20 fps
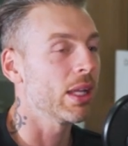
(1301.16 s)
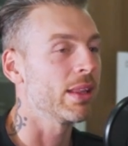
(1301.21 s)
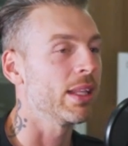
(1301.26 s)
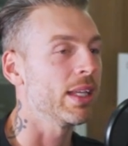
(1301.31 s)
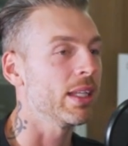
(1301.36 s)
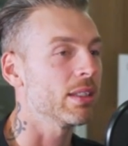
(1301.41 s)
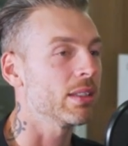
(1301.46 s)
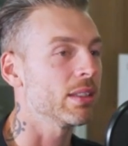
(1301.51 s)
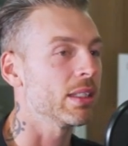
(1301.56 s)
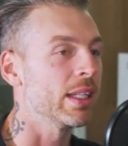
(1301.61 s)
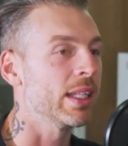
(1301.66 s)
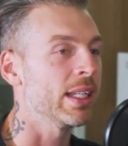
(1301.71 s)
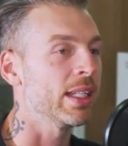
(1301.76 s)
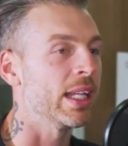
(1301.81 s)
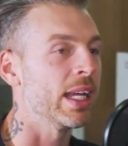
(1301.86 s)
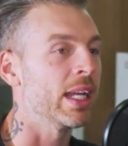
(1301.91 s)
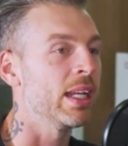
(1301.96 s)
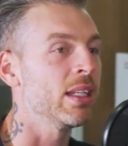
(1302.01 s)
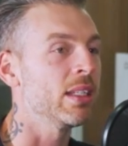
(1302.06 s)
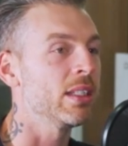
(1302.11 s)
I think
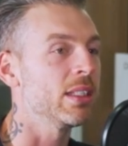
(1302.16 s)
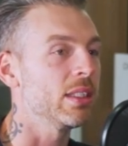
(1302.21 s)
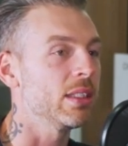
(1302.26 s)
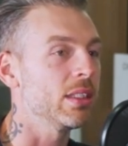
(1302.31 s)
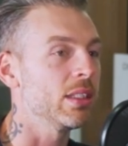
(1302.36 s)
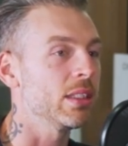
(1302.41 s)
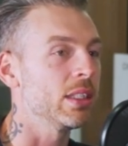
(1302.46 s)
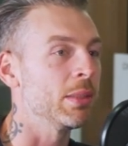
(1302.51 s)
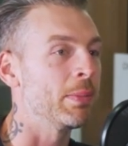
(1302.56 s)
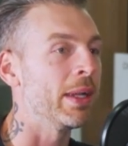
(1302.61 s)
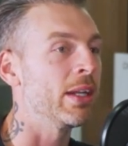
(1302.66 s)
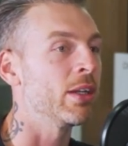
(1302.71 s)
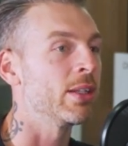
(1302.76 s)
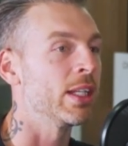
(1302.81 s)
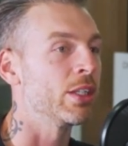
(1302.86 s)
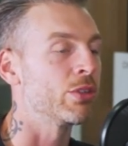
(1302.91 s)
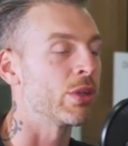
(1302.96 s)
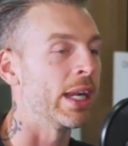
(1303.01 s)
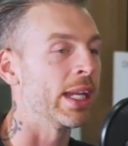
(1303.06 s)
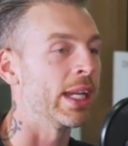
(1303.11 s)
then, depending
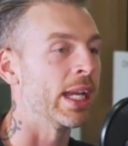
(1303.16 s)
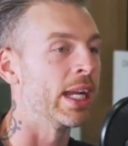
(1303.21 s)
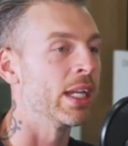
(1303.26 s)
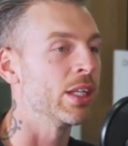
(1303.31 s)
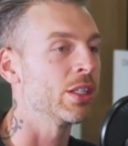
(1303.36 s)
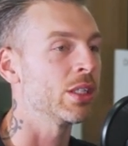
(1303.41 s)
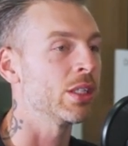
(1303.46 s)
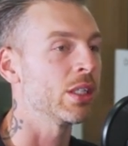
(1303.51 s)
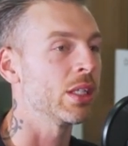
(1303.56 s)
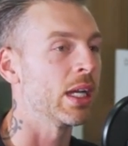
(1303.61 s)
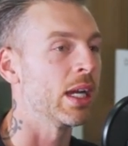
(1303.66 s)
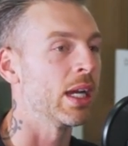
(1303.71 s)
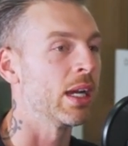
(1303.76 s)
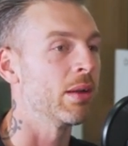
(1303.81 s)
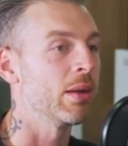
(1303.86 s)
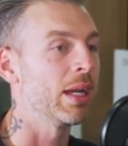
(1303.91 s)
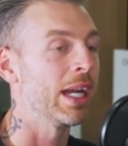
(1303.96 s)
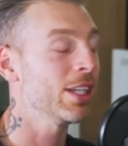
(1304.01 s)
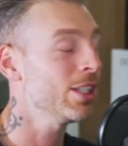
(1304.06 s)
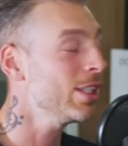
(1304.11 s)
on their training age,
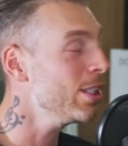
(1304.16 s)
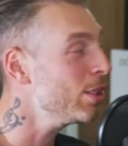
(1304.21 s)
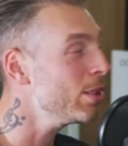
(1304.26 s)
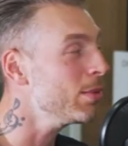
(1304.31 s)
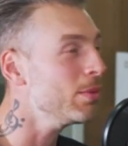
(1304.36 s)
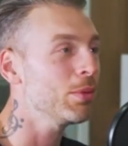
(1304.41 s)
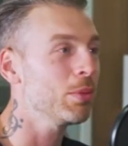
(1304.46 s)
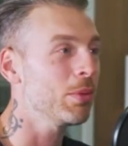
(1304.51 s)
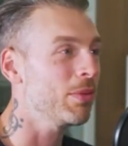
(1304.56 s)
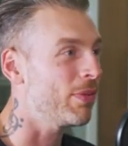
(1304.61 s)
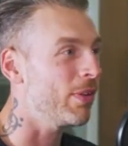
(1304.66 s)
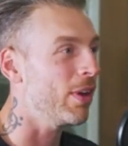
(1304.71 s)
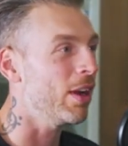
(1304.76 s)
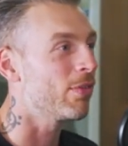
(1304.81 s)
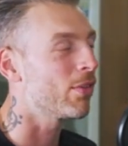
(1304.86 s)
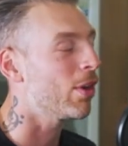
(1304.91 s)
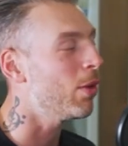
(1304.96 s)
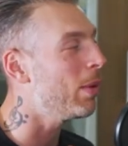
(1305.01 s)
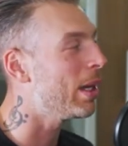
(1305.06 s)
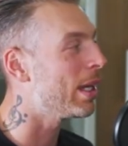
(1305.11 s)
actually, to be
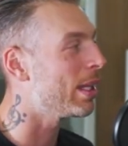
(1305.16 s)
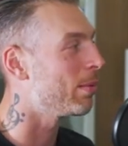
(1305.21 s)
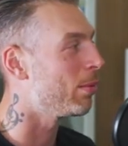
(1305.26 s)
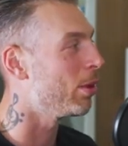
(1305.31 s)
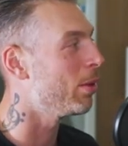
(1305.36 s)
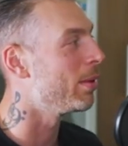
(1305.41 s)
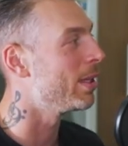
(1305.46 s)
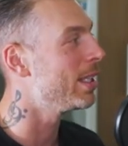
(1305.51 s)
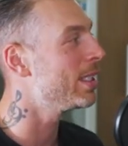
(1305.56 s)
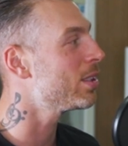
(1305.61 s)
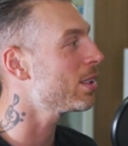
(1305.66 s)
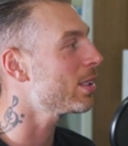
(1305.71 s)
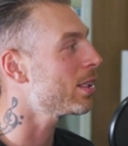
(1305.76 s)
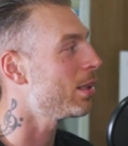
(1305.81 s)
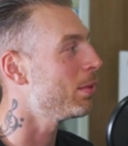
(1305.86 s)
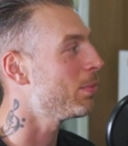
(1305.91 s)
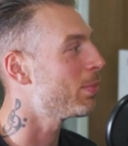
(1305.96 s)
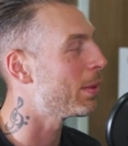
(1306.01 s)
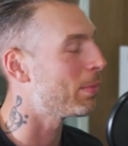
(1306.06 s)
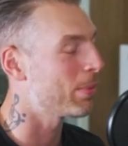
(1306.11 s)
fair, I've got one at the moment. He's not a
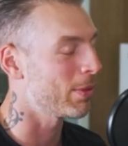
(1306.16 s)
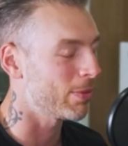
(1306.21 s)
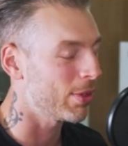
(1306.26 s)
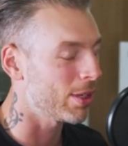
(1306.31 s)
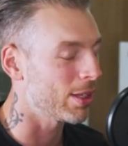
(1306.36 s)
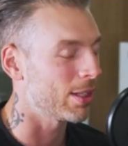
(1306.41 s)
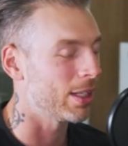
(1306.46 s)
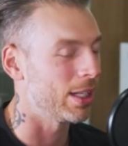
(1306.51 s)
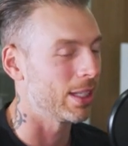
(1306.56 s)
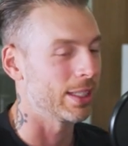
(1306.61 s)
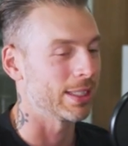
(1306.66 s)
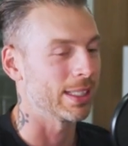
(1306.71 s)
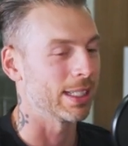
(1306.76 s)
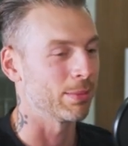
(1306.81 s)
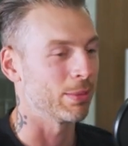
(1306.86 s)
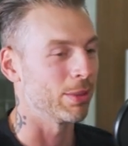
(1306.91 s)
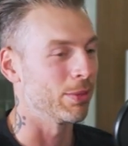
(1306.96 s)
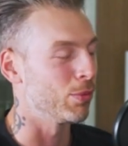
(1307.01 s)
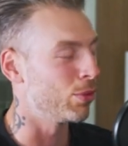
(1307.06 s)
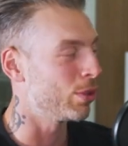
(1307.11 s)
comp prep, but I've got a client like that
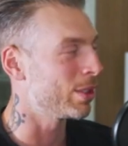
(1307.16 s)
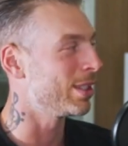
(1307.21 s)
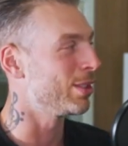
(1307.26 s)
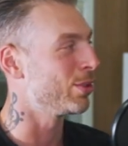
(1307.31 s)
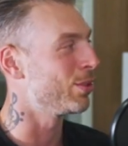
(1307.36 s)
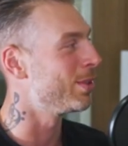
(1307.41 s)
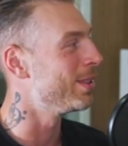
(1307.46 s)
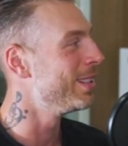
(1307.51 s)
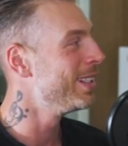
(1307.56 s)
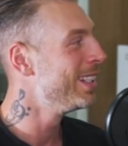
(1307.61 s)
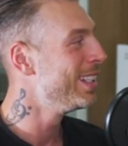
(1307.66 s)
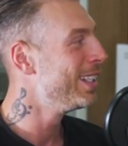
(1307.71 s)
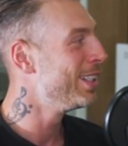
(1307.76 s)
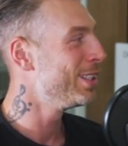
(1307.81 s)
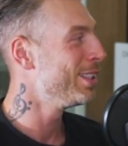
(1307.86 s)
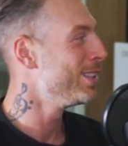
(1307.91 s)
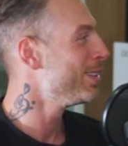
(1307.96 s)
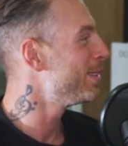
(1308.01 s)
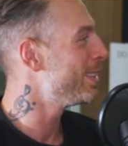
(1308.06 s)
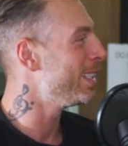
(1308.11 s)
at the moment. Walked in the door,
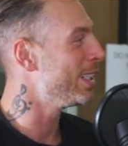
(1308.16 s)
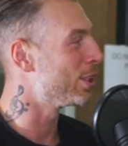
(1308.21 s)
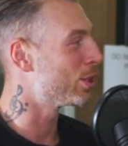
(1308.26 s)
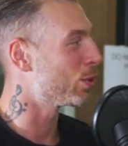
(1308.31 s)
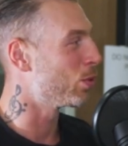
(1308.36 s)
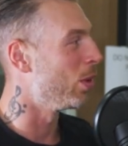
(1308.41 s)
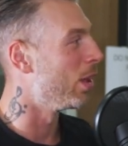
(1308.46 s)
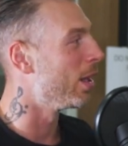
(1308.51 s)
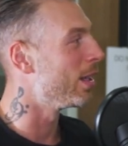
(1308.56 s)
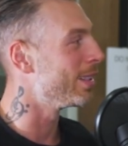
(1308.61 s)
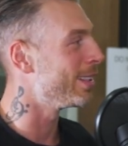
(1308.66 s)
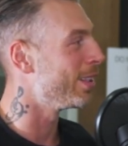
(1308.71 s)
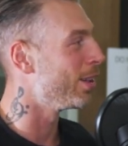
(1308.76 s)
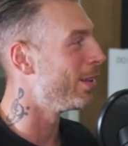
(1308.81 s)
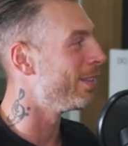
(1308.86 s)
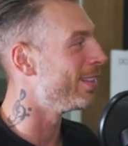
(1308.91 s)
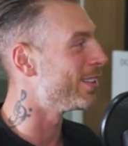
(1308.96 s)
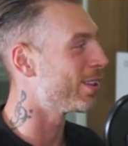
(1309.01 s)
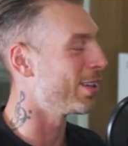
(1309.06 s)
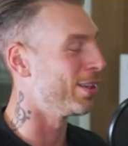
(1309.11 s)
did a squat, did
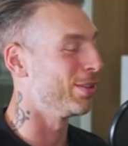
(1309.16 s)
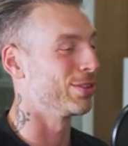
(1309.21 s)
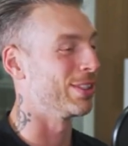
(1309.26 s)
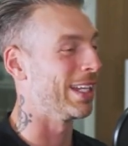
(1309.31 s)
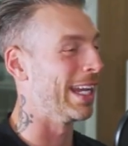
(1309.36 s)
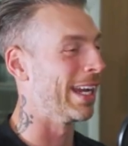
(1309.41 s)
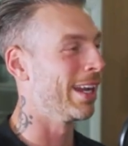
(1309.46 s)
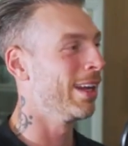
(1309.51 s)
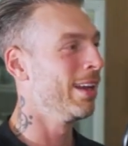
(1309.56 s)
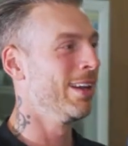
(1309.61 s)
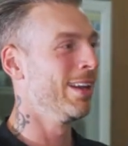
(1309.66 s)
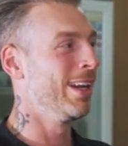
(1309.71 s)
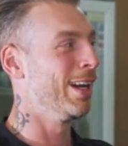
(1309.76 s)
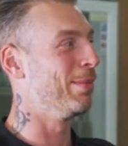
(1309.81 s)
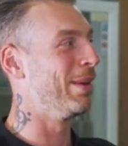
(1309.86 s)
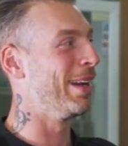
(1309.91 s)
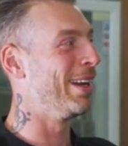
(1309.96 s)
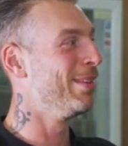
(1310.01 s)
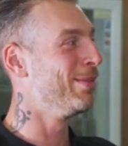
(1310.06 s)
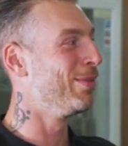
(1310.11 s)
an over squat. Perfect.
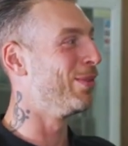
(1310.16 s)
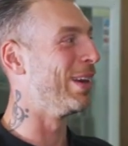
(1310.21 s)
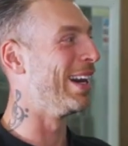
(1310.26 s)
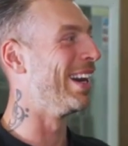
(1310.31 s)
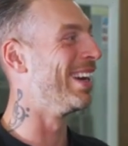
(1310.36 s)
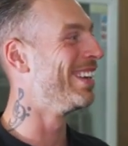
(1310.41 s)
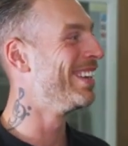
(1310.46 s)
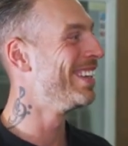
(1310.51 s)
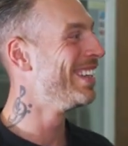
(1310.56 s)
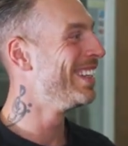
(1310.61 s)
I'm like, wow.